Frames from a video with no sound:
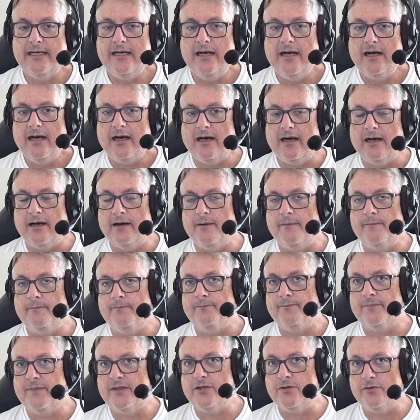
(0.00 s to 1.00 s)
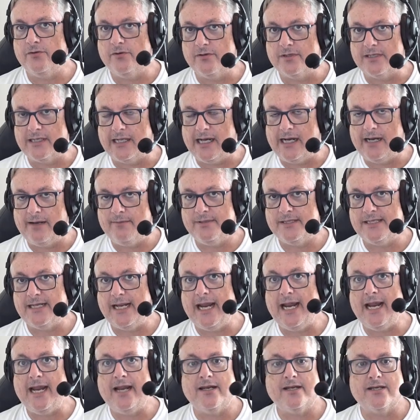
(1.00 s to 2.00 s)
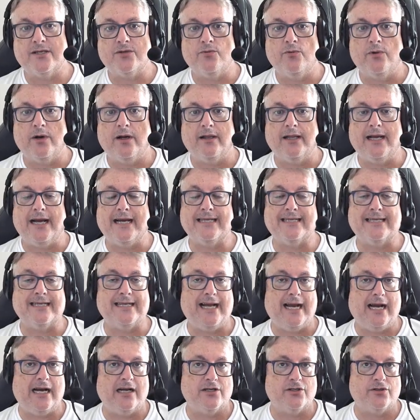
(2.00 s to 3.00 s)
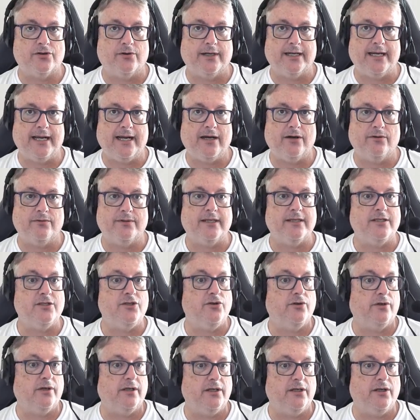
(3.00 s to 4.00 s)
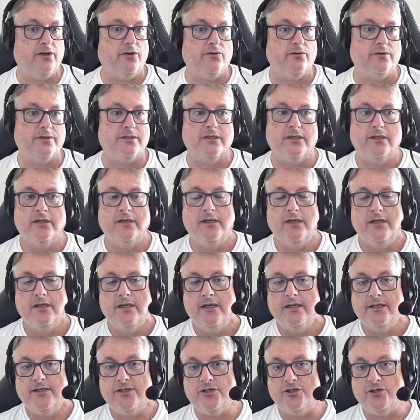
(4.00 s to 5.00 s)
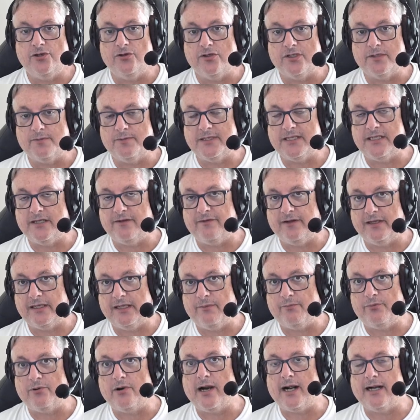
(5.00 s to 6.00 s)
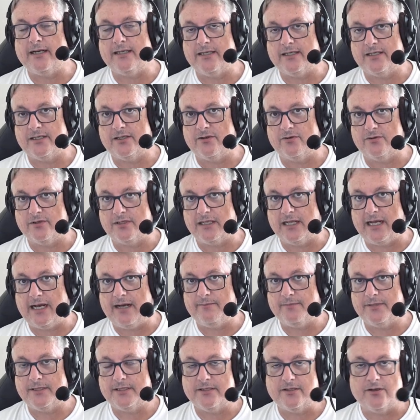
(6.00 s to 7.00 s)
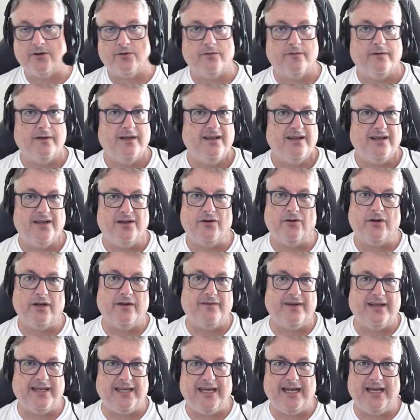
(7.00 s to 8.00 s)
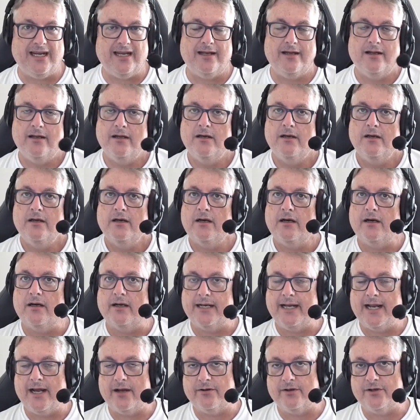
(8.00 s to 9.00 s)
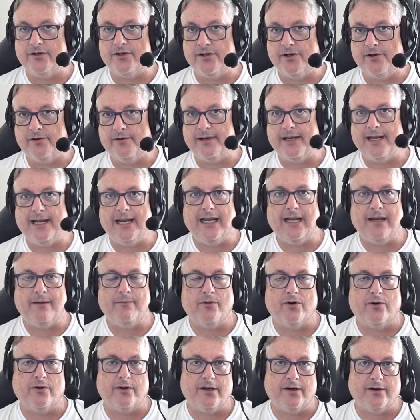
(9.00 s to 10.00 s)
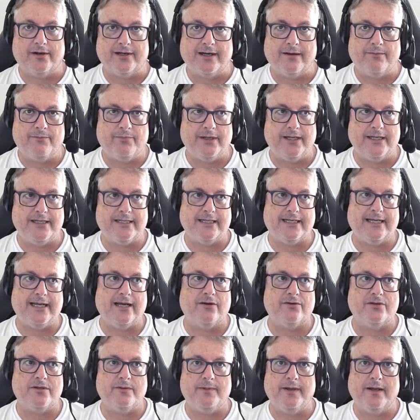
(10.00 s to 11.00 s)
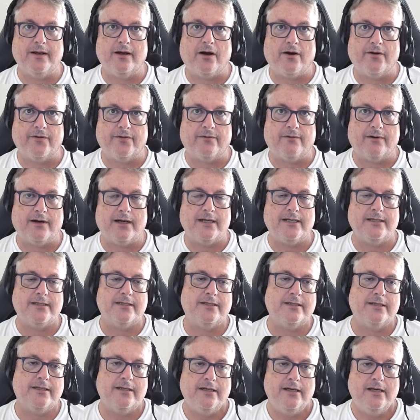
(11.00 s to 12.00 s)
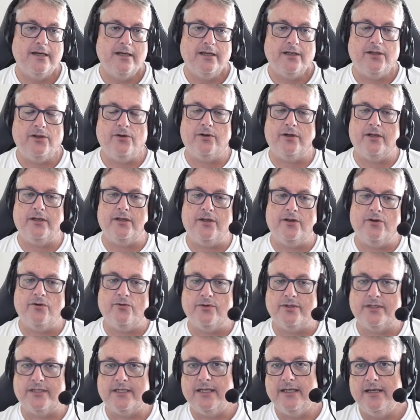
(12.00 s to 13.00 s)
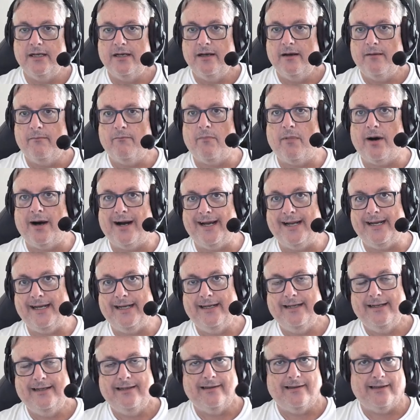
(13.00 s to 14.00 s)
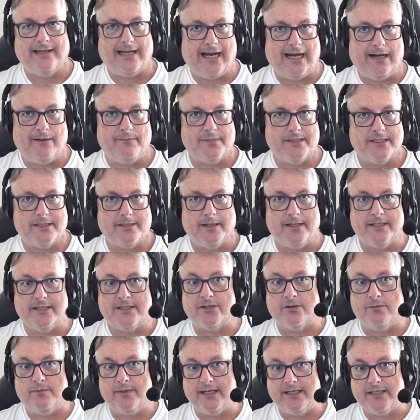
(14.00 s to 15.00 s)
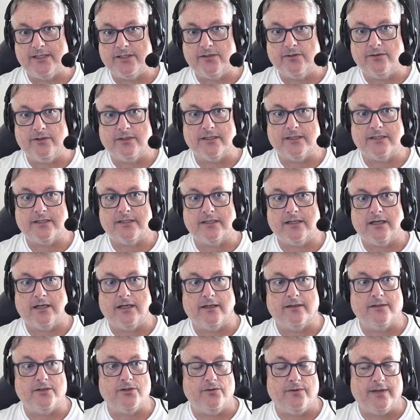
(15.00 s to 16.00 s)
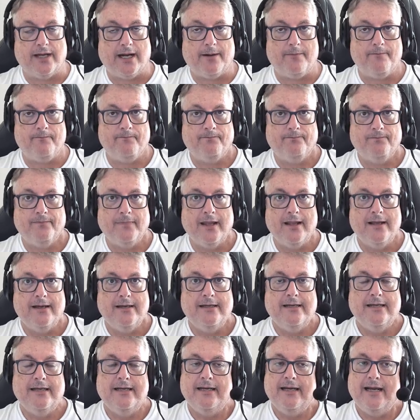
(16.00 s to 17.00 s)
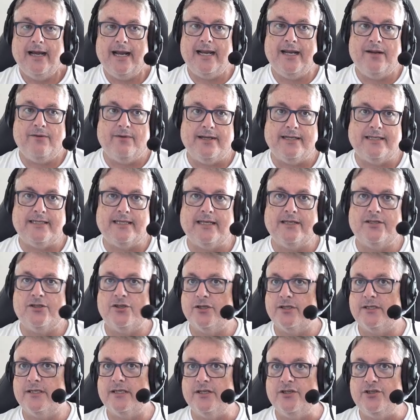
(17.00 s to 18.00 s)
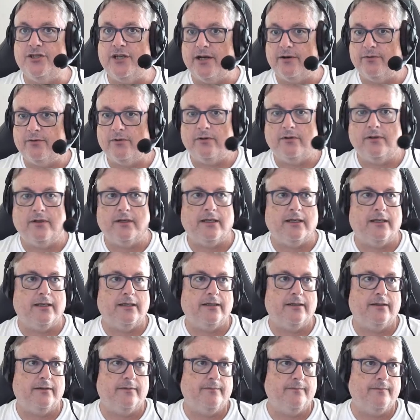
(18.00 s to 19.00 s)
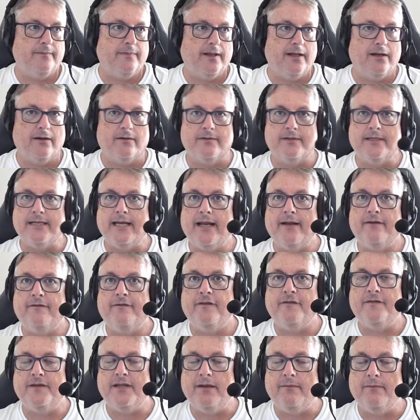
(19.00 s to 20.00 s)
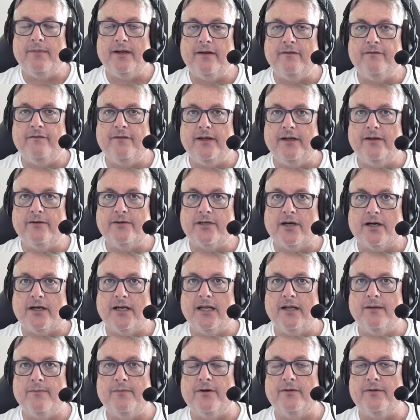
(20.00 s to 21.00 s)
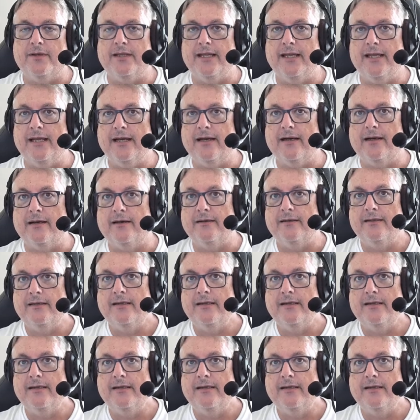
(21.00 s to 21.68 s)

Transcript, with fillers: um, to those labs and as well as an Azure account that you can use to specifically practice those laps. So you don't even need a account your name or your company's account to be authorized. You can use my laps. And so many students uh, do that. Anyways, that's just a general um, little 10, 15 minute video talking about the uh,